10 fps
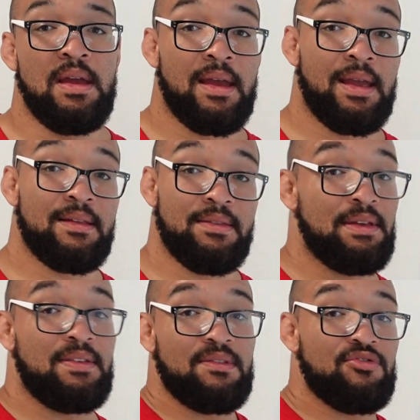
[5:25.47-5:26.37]
And
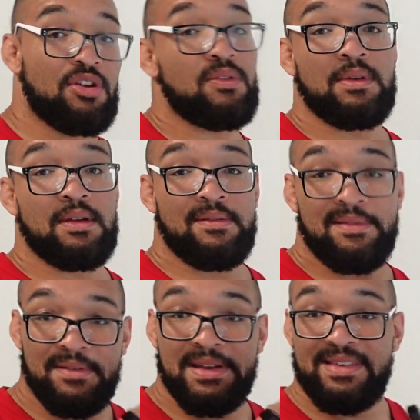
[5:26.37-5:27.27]
this genuinely
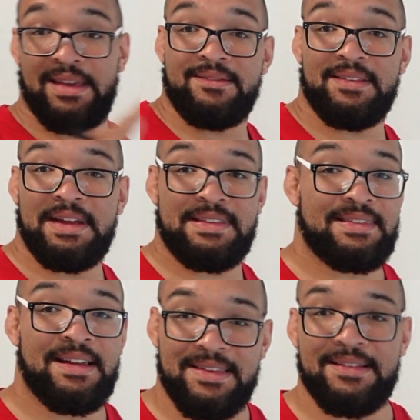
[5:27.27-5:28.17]
is it. It's
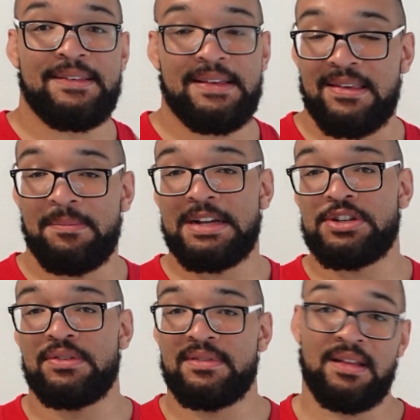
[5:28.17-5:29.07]
nothing
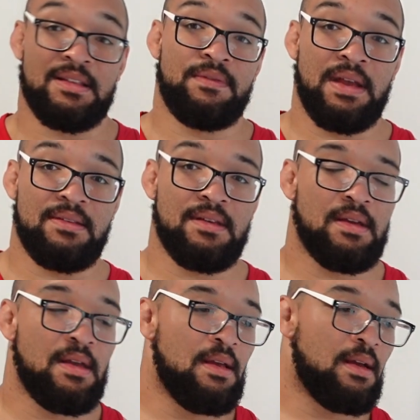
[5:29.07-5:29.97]
special. It's nothing
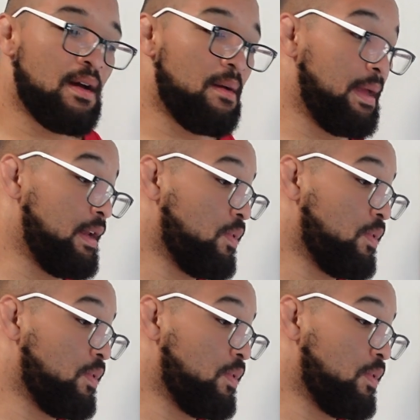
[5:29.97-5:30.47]
fancy. And it